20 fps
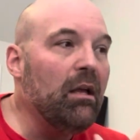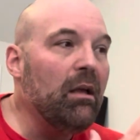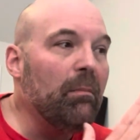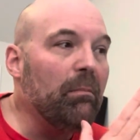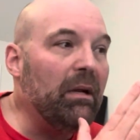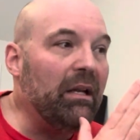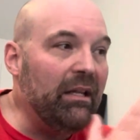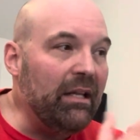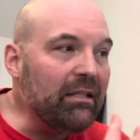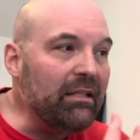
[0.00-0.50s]

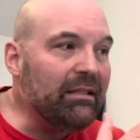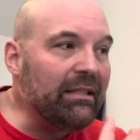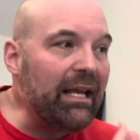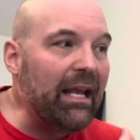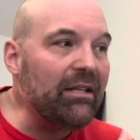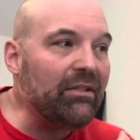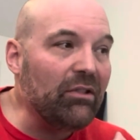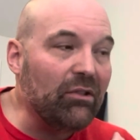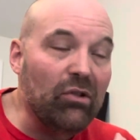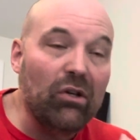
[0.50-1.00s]
But in his
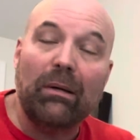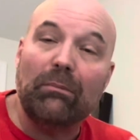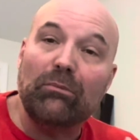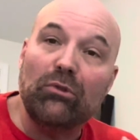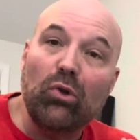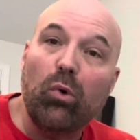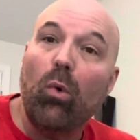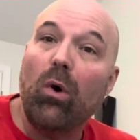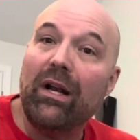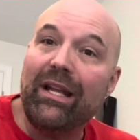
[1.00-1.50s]
case, it took him
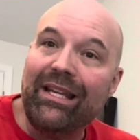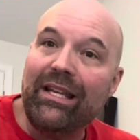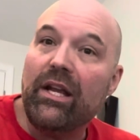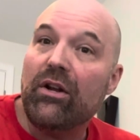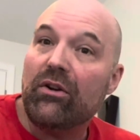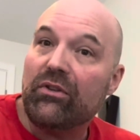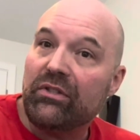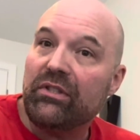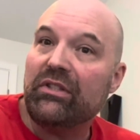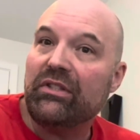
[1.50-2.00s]
20
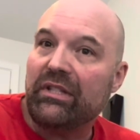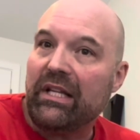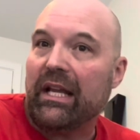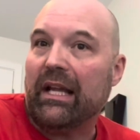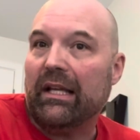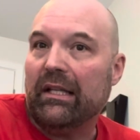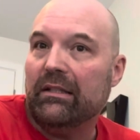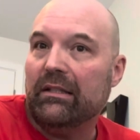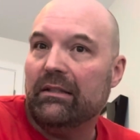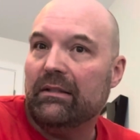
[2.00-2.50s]
years to see it.